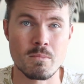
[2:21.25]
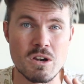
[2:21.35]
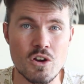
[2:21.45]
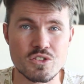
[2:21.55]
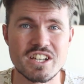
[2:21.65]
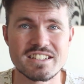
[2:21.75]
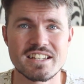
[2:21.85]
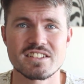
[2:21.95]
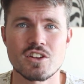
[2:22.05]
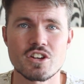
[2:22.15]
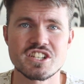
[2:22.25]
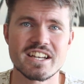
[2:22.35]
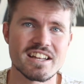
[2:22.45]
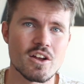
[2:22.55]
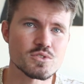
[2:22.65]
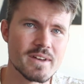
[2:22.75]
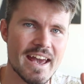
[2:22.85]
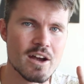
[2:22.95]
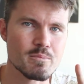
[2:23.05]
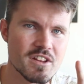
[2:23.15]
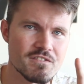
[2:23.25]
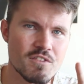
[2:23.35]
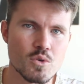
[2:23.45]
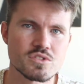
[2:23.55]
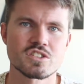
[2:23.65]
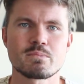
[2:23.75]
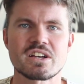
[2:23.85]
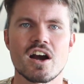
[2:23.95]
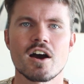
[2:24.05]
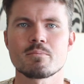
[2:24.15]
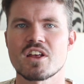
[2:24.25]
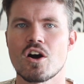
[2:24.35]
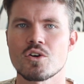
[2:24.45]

Blockchain technology can also help the voters become the